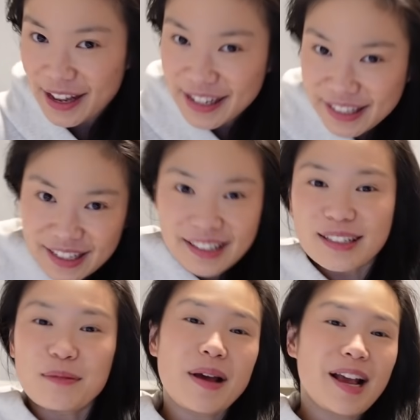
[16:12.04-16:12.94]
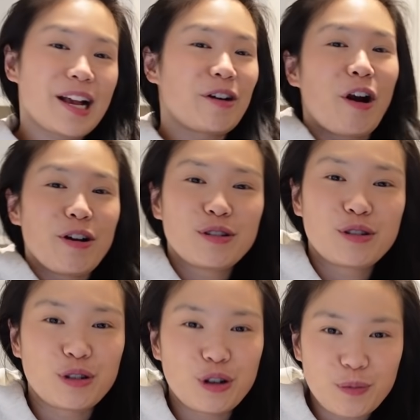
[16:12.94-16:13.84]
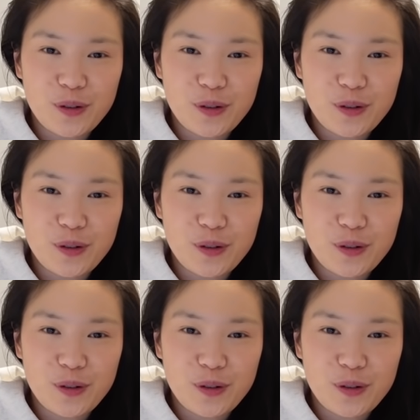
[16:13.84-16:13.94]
easy to make your own soup.